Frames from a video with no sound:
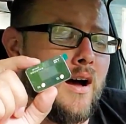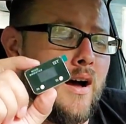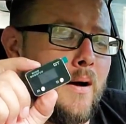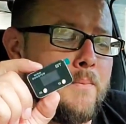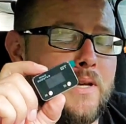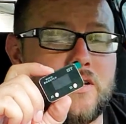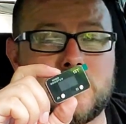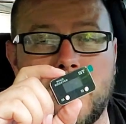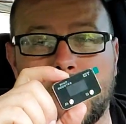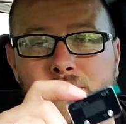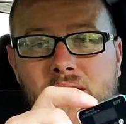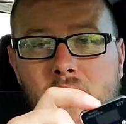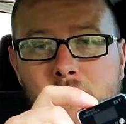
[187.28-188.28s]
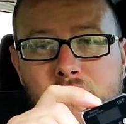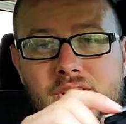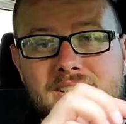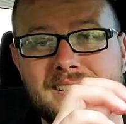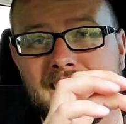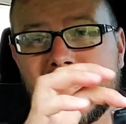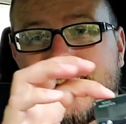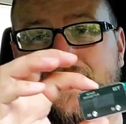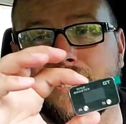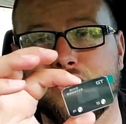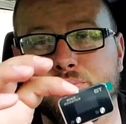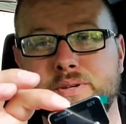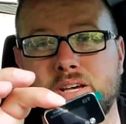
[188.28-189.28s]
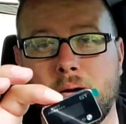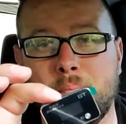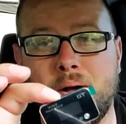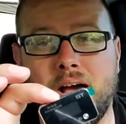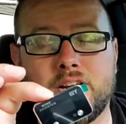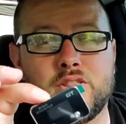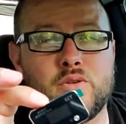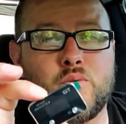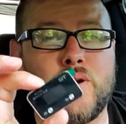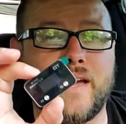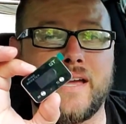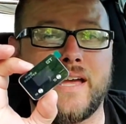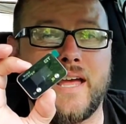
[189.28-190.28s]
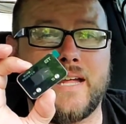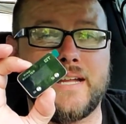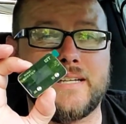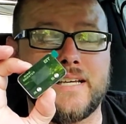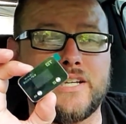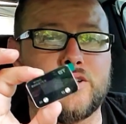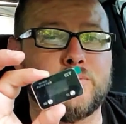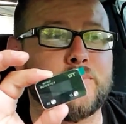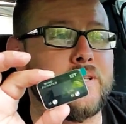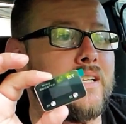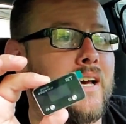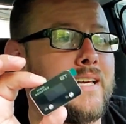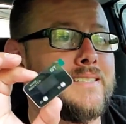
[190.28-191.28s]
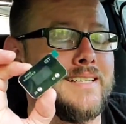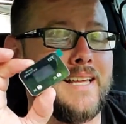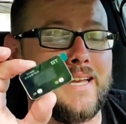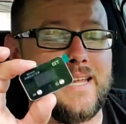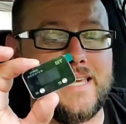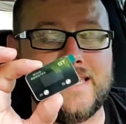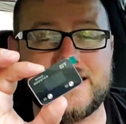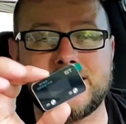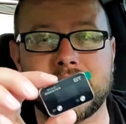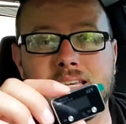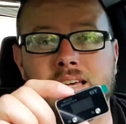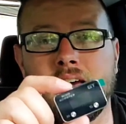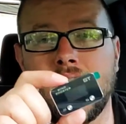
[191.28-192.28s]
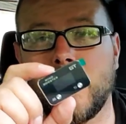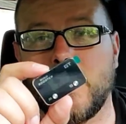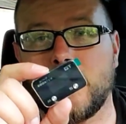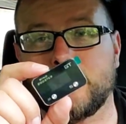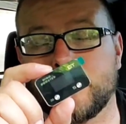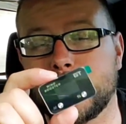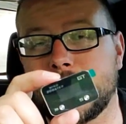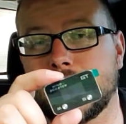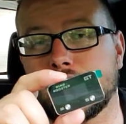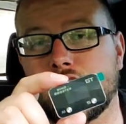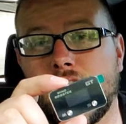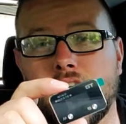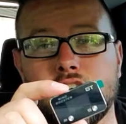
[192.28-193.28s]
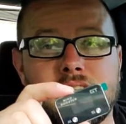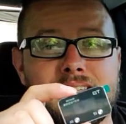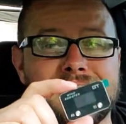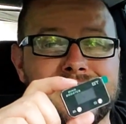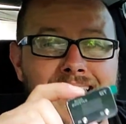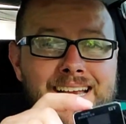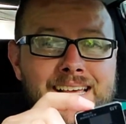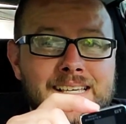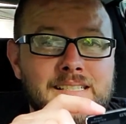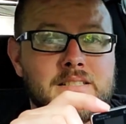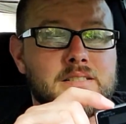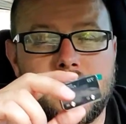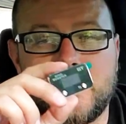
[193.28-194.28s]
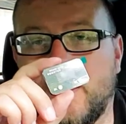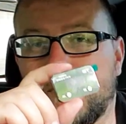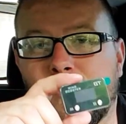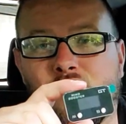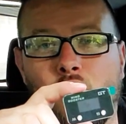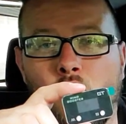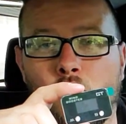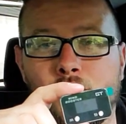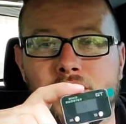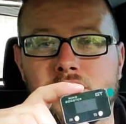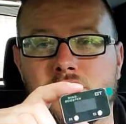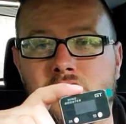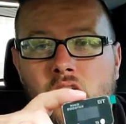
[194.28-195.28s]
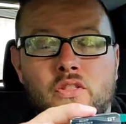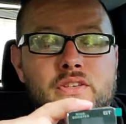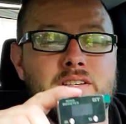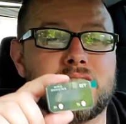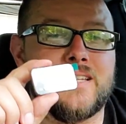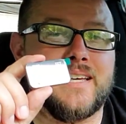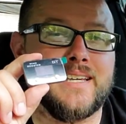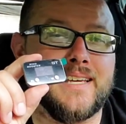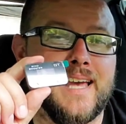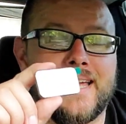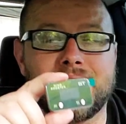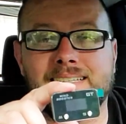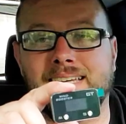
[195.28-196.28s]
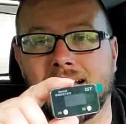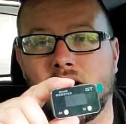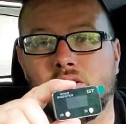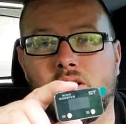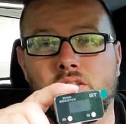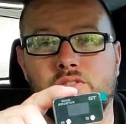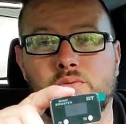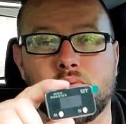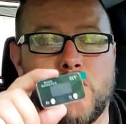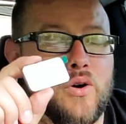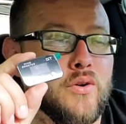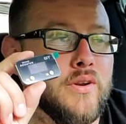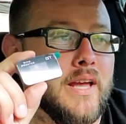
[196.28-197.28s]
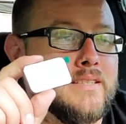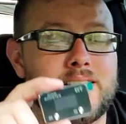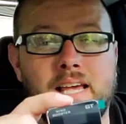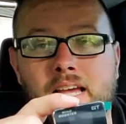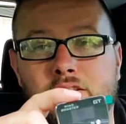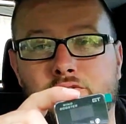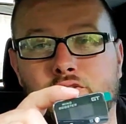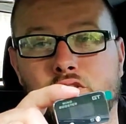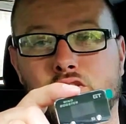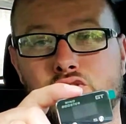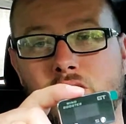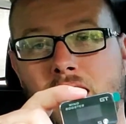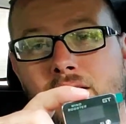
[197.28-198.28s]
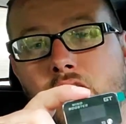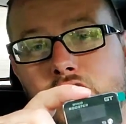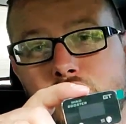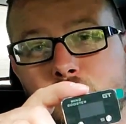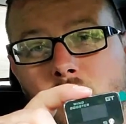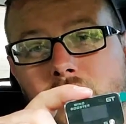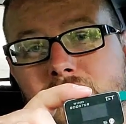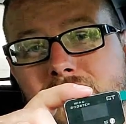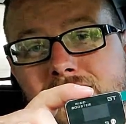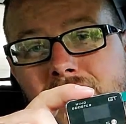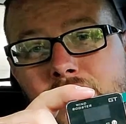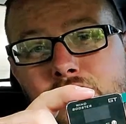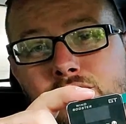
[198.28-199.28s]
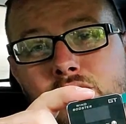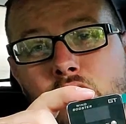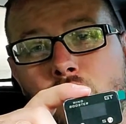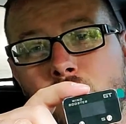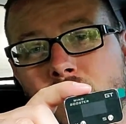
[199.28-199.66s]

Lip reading: because I'll be able to see it. It'll be up out of the way, and it'll be nice and easy for me to change the settings. Now, before we install this thing and get out on the road and take it for a drive, I just wanted to let you know